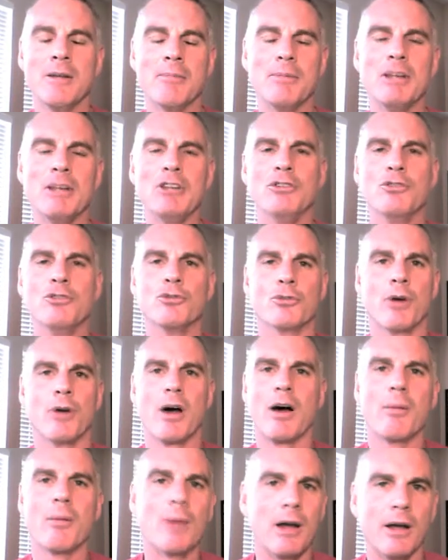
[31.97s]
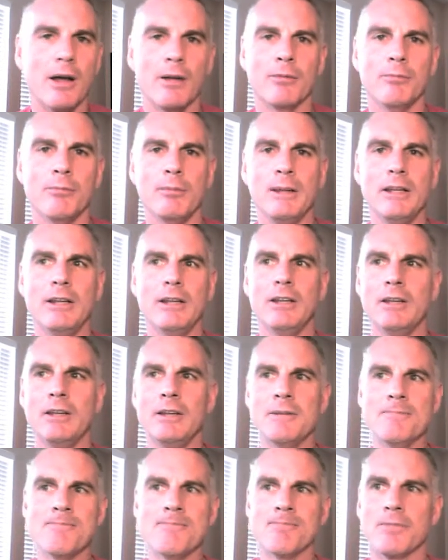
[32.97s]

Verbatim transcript: be drama, be,